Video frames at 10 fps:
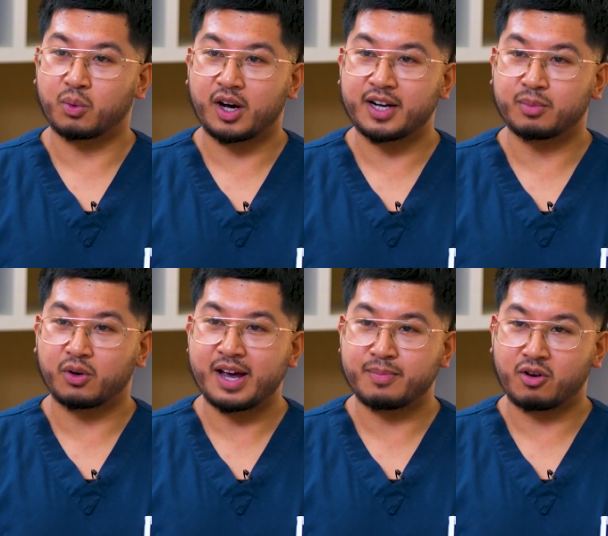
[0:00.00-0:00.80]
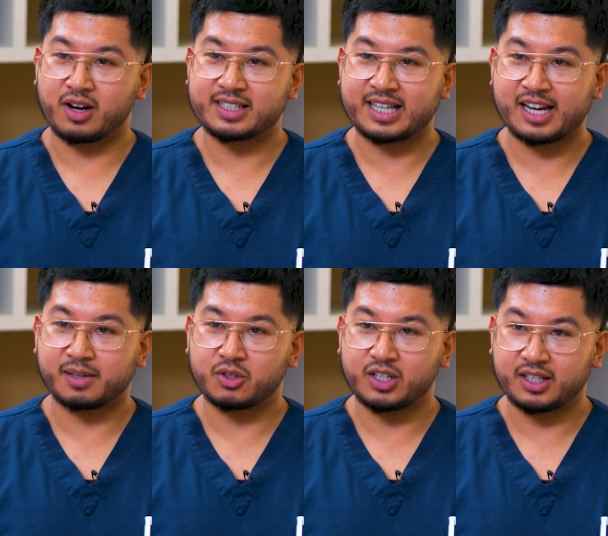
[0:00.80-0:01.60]
the wide bore MRI
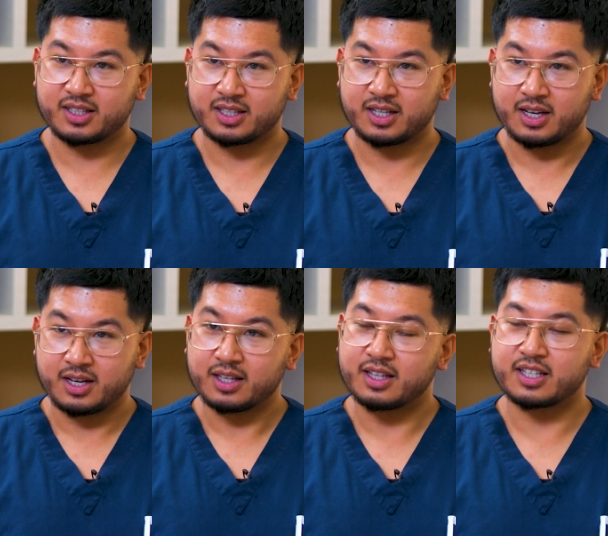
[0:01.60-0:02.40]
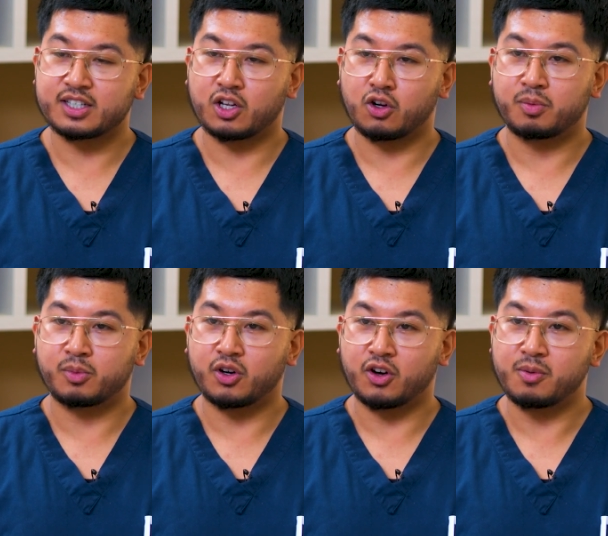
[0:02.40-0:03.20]
scanning machines. This is a lot
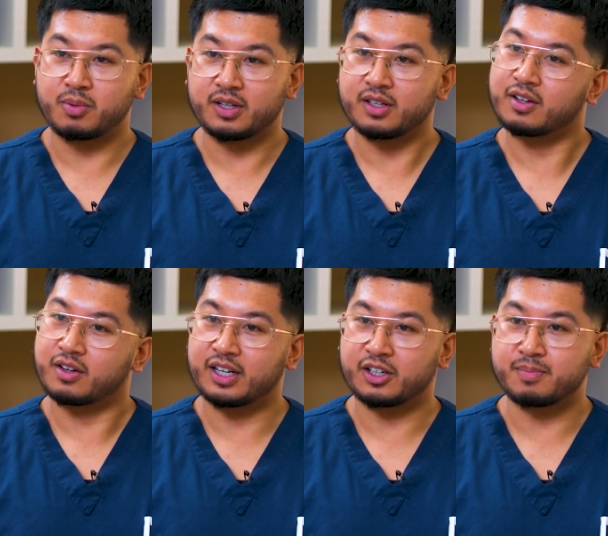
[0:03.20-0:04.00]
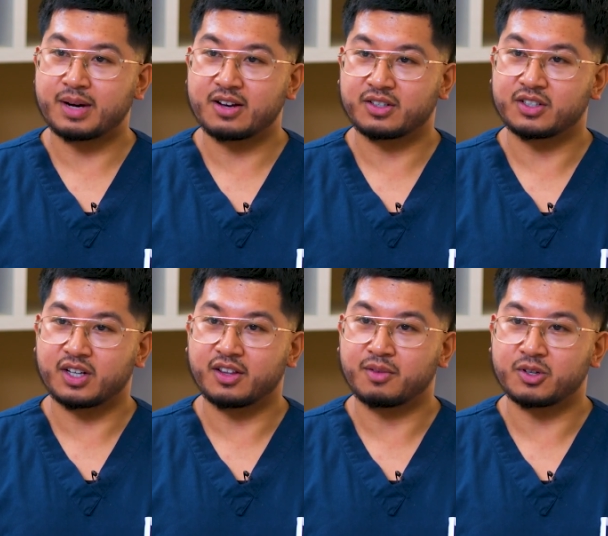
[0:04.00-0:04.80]
more open in comparison to other